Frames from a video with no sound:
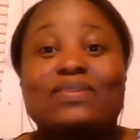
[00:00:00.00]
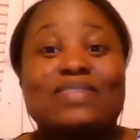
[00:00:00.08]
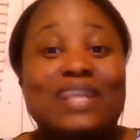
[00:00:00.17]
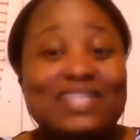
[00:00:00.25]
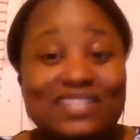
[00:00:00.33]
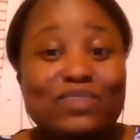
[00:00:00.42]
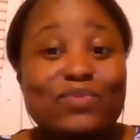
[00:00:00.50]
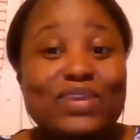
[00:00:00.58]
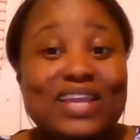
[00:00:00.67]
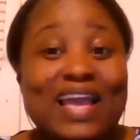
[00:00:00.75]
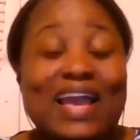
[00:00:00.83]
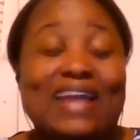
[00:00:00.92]
That's gonna
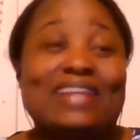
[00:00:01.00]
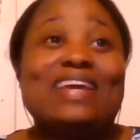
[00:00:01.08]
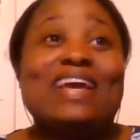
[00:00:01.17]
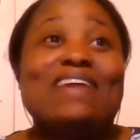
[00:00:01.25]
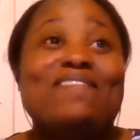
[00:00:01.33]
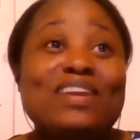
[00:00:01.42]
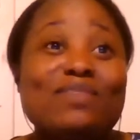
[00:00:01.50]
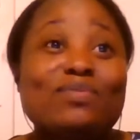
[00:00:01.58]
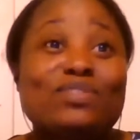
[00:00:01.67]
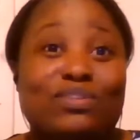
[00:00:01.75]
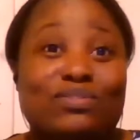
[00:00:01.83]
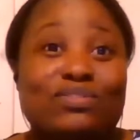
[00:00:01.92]
week ahead. I think it
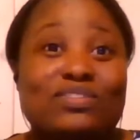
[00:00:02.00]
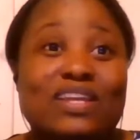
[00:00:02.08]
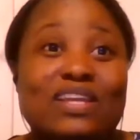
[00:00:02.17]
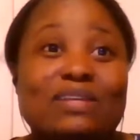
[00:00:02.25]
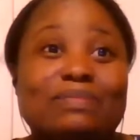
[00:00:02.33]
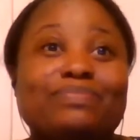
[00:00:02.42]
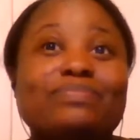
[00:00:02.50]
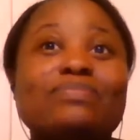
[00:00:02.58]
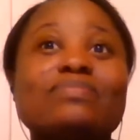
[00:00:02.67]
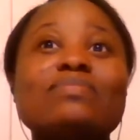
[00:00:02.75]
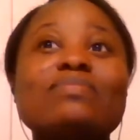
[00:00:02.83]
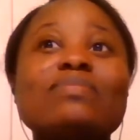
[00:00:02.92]
was Thursday.
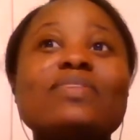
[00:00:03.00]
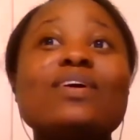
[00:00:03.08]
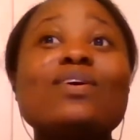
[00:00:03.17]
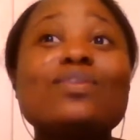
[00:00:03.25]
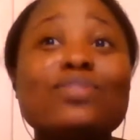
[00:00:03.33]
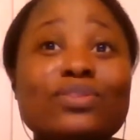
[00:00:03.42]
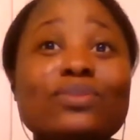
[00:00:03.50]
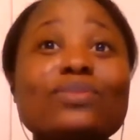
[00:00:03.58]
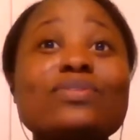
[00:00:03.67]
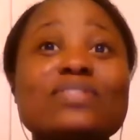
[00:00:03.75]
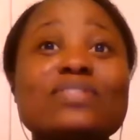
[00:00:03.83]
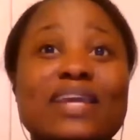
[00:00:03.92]
On
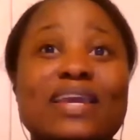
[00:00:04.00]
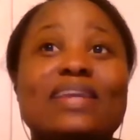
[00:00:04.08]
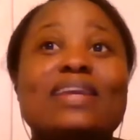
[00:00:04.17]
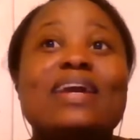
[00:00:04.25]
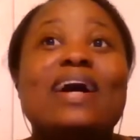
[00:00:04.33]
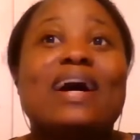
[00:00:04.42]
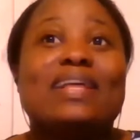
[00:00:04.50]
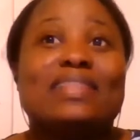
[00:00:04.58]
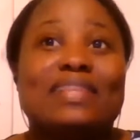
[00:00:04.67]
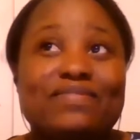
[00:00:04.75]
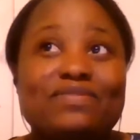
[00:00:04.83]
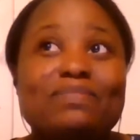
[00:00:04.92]
Thursday, I
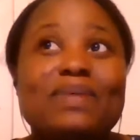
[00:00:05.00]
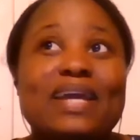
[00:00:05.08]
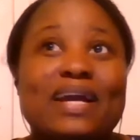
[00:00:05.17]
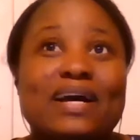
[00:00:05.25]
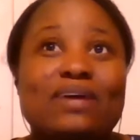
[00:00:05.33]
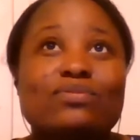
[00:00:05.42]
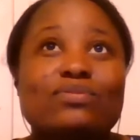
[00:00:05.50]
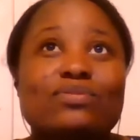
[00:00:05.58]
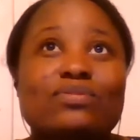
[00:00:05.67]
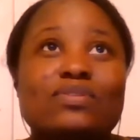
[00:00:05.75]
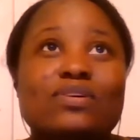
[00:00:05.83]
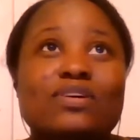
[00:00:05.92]
left my
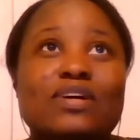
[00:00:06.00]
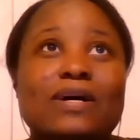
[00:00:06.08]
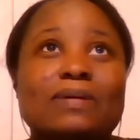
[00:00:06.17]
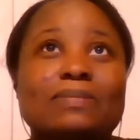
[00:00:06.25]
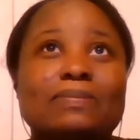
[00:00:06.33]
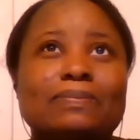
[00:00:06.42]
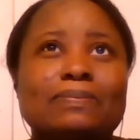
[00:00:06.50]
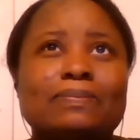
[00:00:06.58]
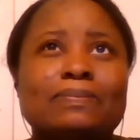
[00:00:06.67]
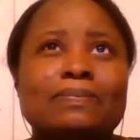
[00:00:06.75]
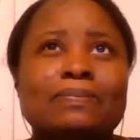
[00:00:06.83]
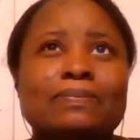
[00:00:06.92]
house.
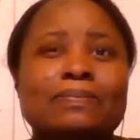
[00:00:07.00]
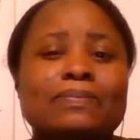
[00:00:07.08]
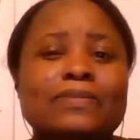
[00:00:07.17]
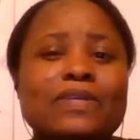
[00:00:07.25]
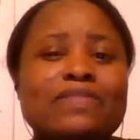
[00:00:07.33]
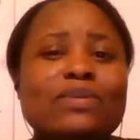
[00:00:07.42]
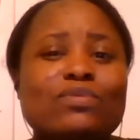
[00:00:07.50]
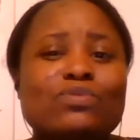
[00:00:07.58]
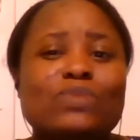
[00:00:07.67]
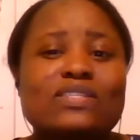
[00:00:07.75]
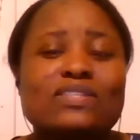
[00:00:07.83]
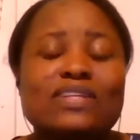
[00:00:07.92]
I think it was
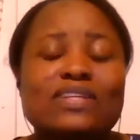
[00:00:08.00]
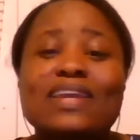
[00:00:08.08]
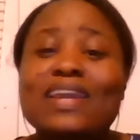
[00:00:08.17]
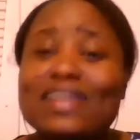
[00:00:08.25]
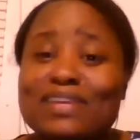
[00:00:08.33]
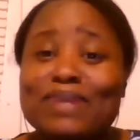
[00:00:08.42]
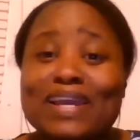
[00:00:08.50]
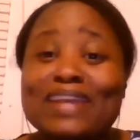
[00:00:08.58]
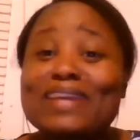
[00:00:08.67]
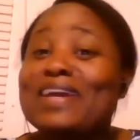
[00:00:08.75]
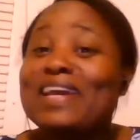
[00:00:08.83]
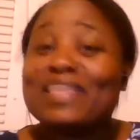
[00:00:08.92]
Wednesday.
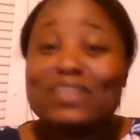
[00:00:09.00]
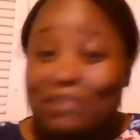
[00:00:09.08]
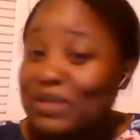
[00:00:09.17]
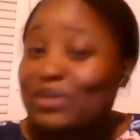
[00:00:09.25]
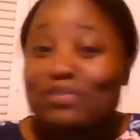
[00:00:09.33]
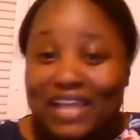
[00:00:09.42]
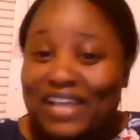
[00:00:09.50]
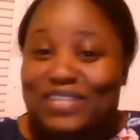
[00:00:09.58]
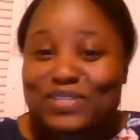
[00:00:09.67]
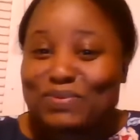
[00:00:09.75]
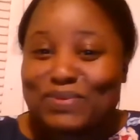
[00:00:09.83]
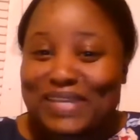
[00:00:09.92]
Anyway, in the middle of
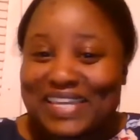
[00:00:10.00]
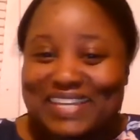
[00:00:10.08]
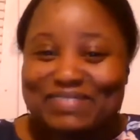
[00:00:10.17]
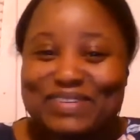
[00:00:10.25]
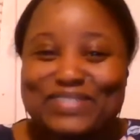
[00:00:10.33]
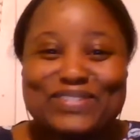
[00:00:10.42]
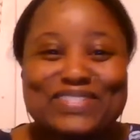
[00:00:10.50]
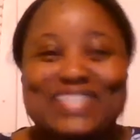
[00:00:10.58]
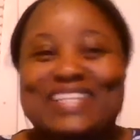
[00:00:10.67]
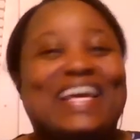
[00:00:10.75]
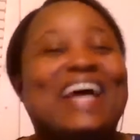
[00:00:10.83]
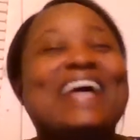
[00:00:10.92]
last week, we'll just
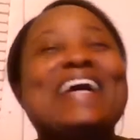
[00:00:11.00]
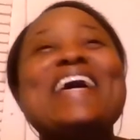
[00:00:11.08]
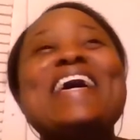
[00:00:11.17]
say that.